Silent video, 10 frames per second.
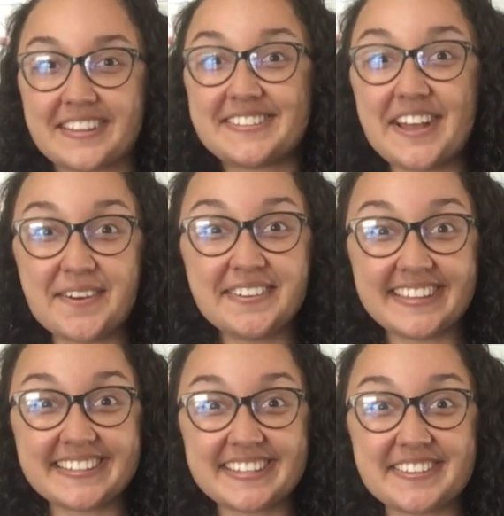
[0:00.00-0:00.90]
So
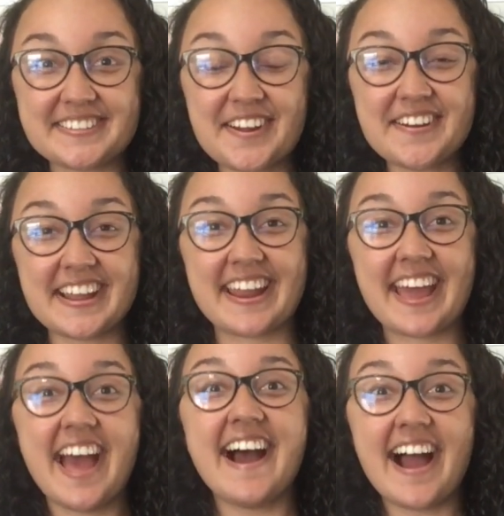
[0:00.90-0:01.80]
let's get started.
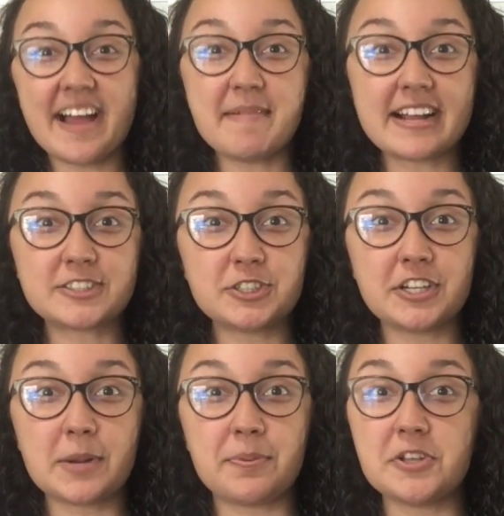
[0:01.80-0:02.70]
I'm actually
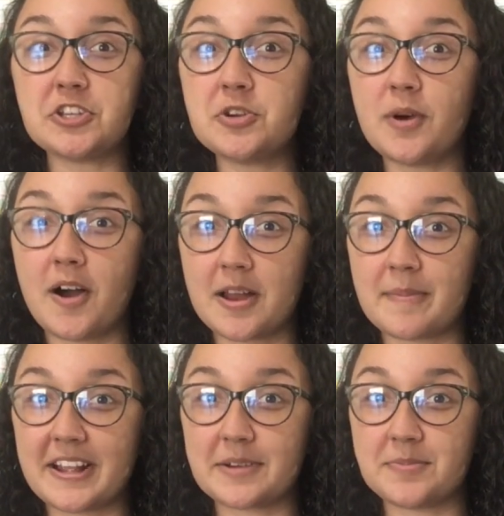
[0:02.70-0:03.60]
going to put you on
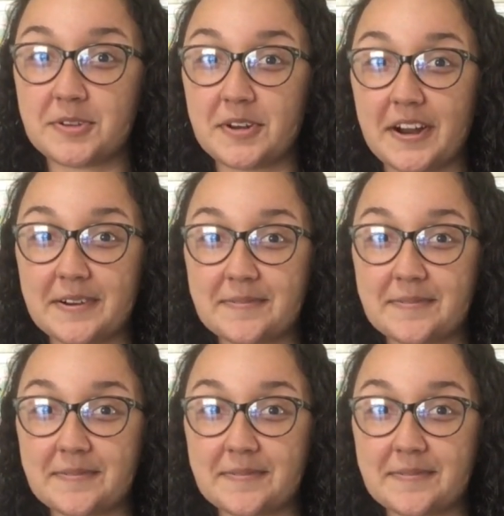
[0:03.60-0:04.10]
my computer.